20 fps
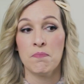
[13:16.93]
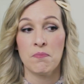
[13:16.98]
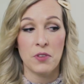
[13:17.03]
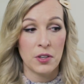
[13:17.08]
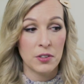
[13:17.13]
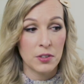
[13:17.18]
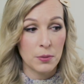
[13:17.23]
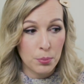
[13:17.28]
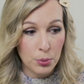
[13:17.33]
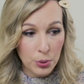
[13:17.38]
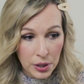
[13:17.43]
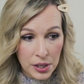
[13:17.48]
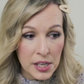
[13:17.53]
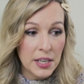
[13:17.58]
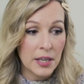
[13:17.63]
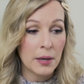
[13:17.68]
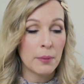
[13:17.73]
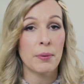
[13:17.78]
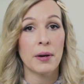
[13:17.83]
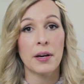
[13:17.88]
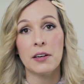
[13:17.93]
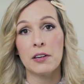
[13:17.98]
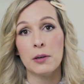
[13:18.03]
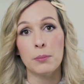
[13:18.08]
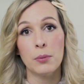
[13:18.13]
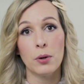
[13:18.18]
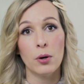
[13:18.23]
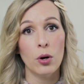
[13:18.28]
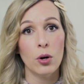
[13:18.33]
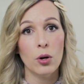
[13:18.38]
is pretty
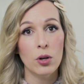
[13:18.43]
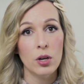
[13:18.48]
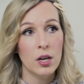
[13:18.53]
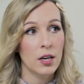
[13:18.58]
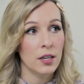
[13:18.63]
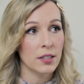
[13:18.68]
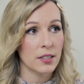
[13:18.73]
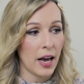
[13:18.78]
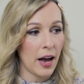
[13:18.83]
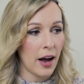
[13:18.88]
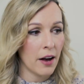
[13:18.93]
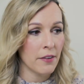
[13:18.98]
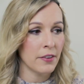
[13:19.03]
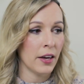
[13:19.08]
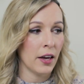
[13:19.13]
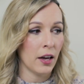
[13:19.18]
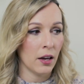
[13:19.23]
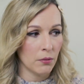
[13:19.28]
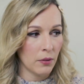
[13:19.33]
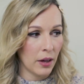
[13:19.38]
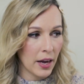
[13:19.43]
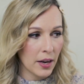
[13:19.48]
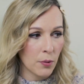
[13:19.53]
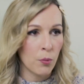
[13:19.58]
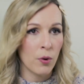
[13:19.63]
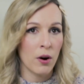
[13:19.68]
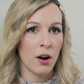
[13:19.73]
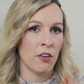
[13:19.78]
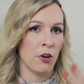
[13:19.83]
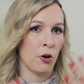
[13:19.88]
comparable to having like
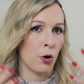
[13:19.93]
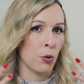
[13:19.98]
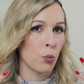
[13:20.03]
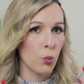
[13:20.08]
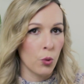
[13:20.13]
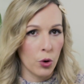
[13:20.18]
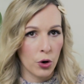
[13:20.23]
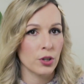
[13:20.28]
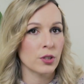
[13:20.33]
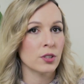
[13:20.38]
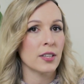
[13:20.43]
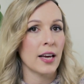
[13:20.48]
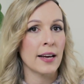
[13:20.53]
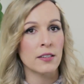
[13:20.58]
one of your worst